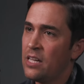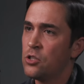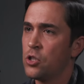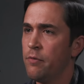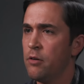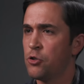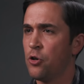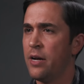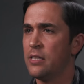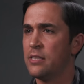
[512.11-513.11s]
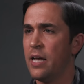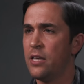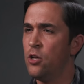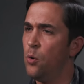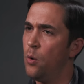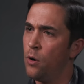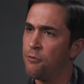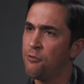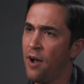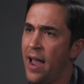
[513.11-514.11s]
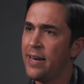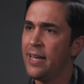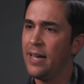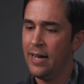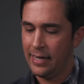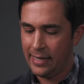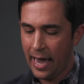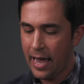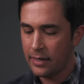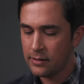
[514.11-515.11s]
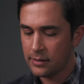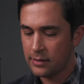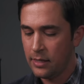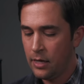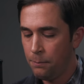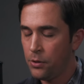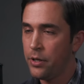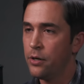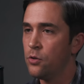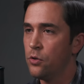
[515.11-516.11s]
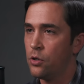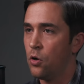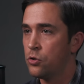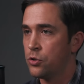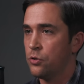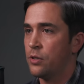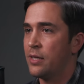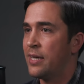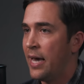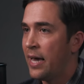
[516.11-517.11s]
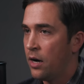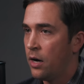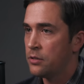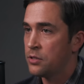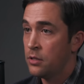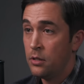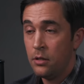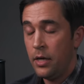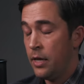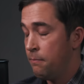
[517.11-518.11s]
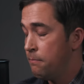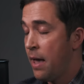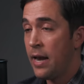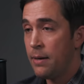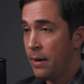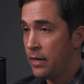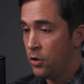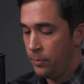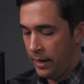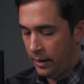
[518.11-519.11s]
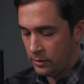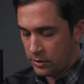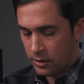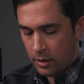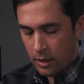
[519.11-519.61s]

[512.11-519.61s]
conservatives trying to say, you know what, we're fighting against political and cultural chaos in many, many domains,